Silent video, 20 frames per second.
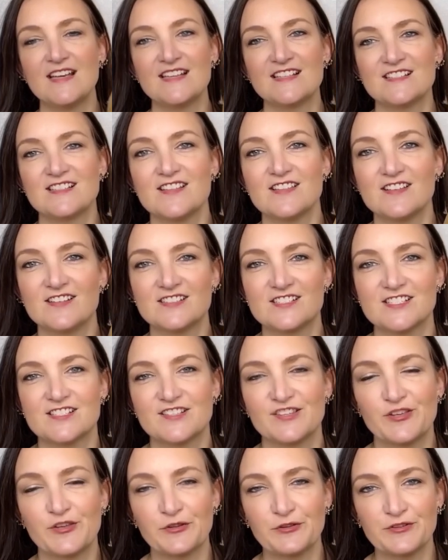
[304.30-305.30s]
So they're
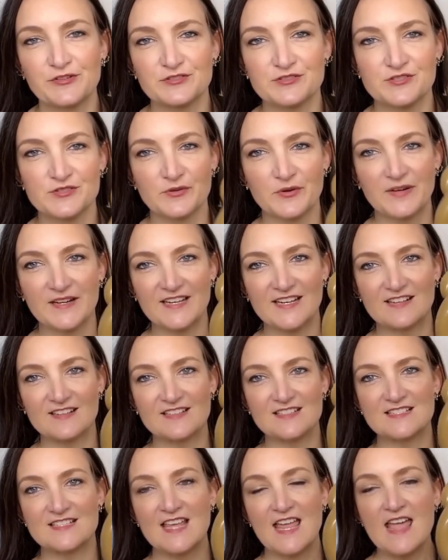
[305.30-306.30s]
just cute little short
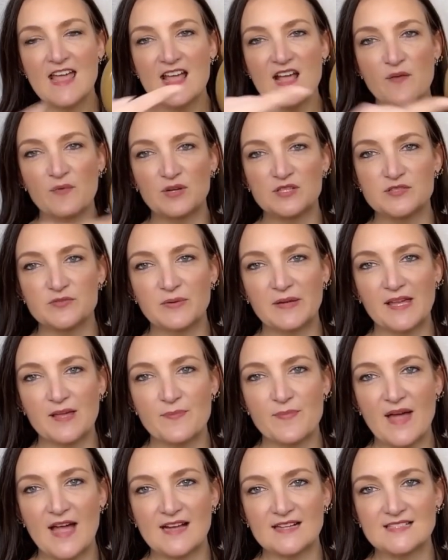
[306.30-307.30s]
ears. And once we
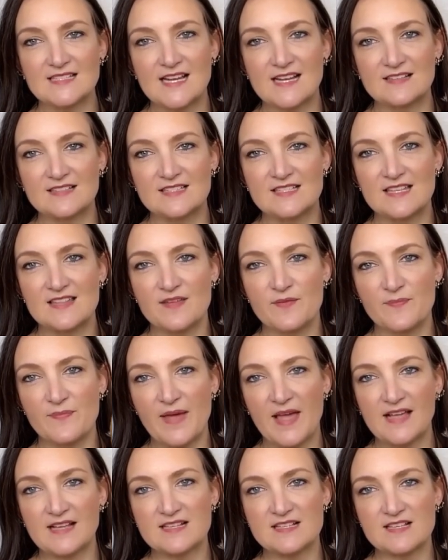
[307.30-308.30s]
get back down to the
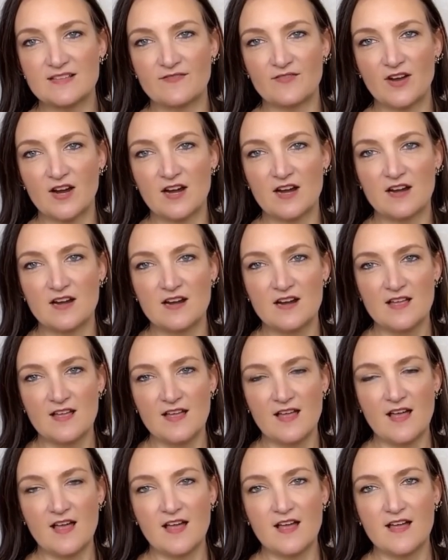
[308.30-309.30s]
base of our
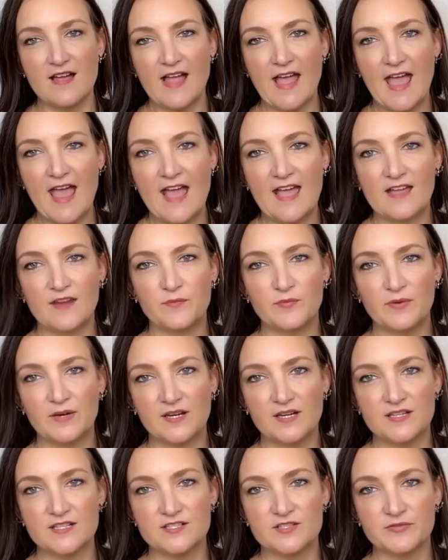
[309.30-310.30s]
uh, head, we're
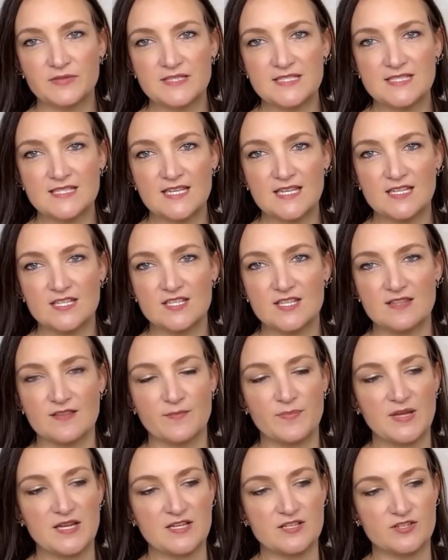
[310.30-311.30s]
gonna twist it into the
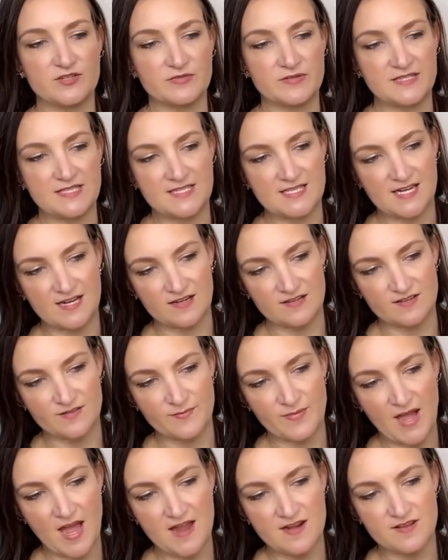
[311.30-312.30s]
pinch twist here at the
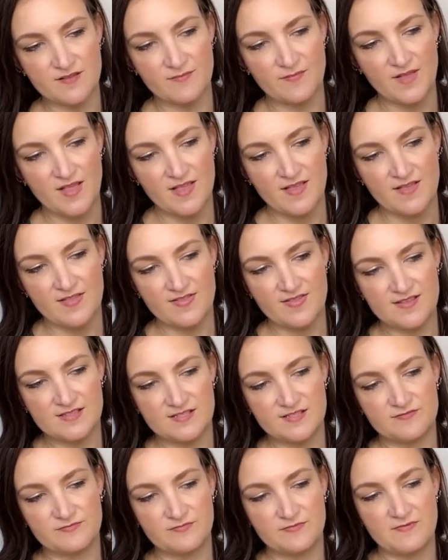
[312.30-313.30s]
bottom.
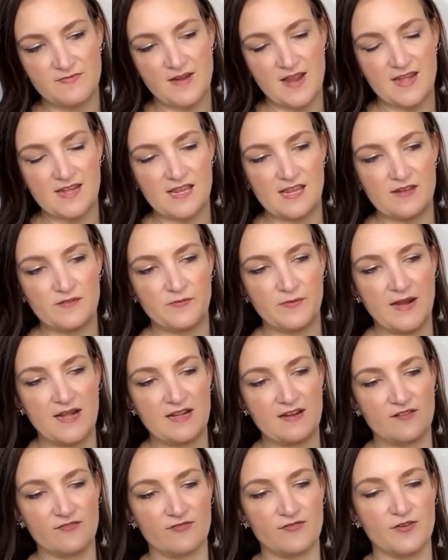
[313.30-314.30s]
That's ready and
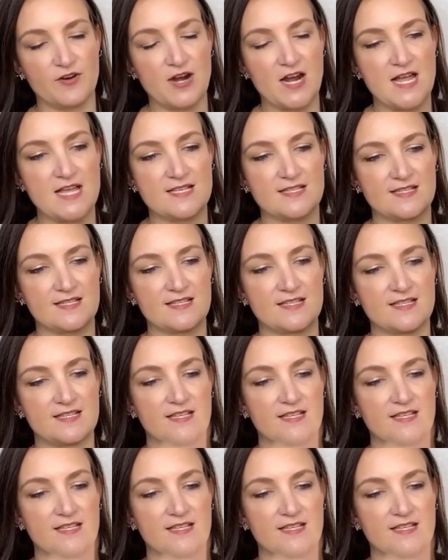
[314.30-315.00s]
waiting for us.